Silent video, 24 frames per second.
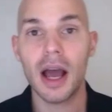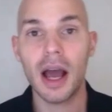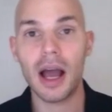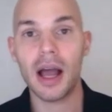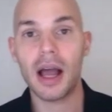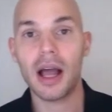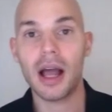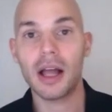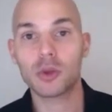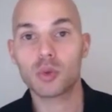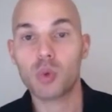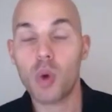
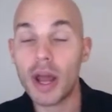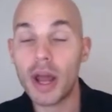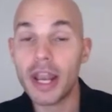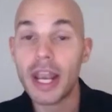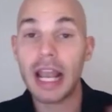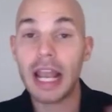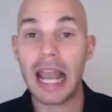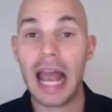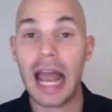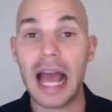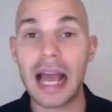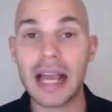to
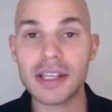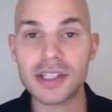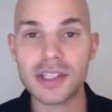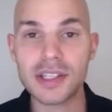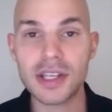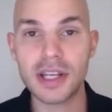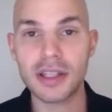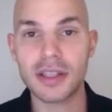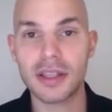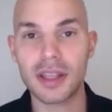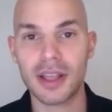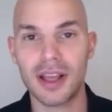
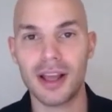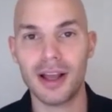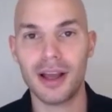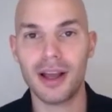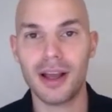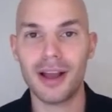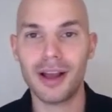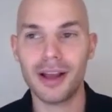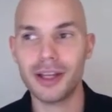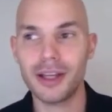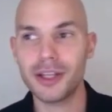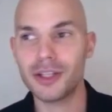analyze it,
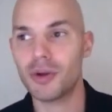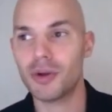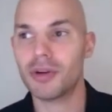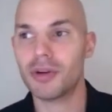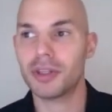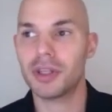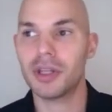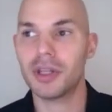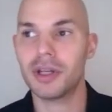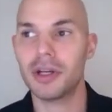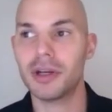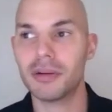in
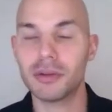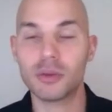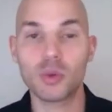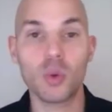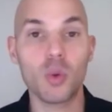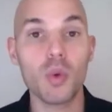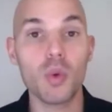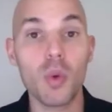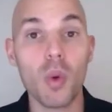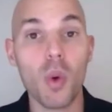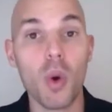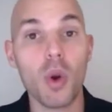order
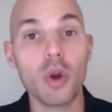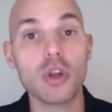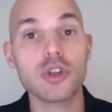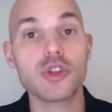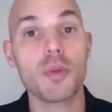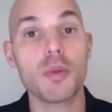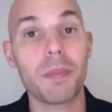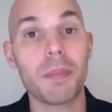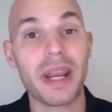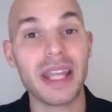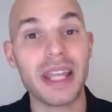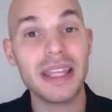to
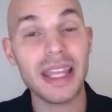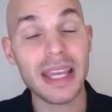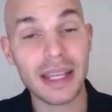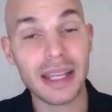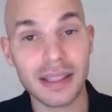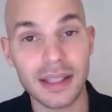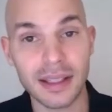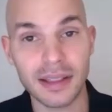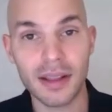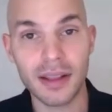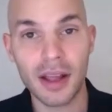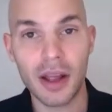also
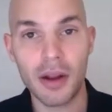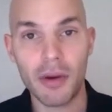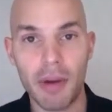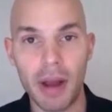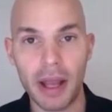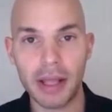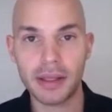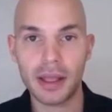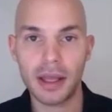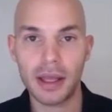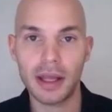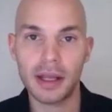predict it,
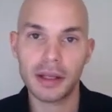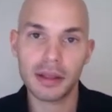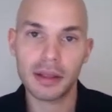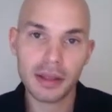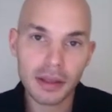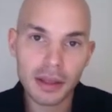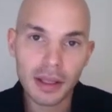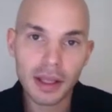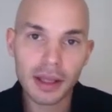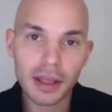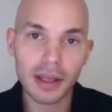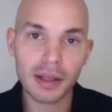right?
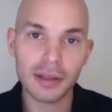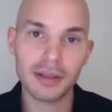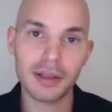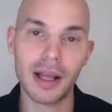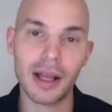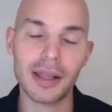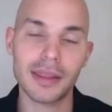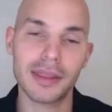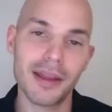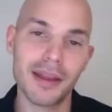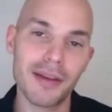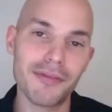And
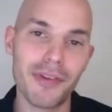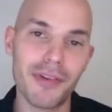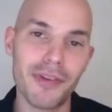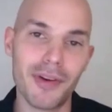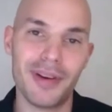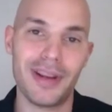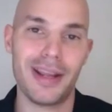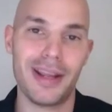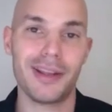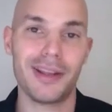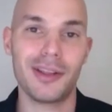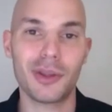at the
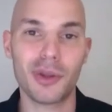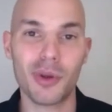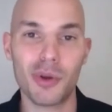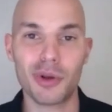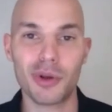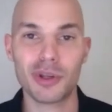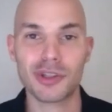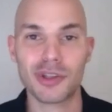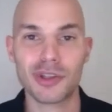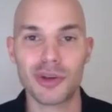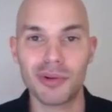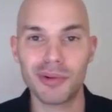very end,
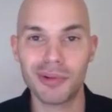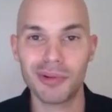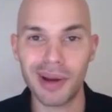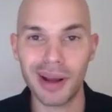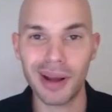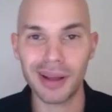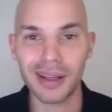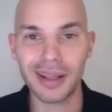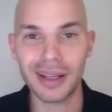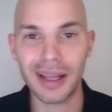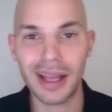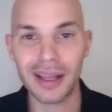
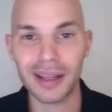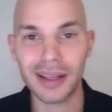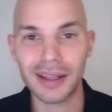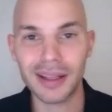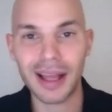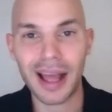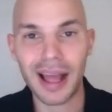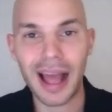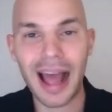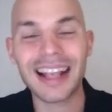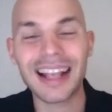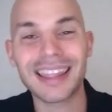also
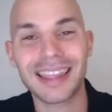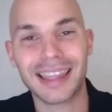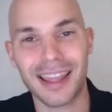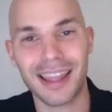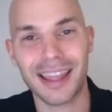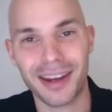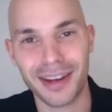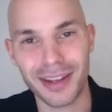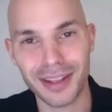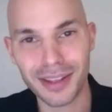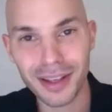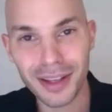
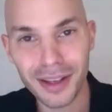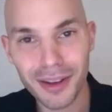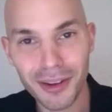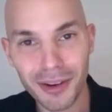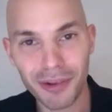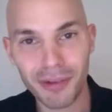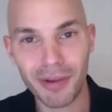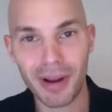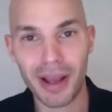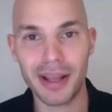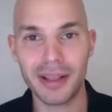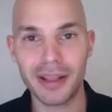alter it,
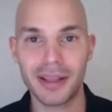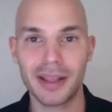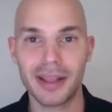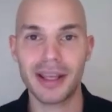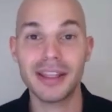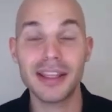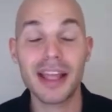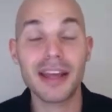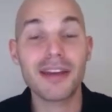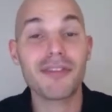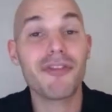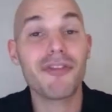right?
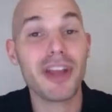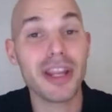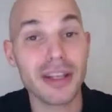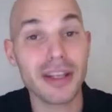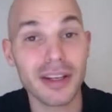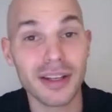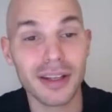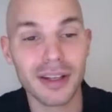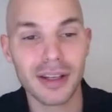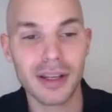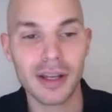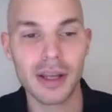
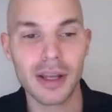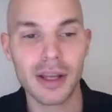Intervene.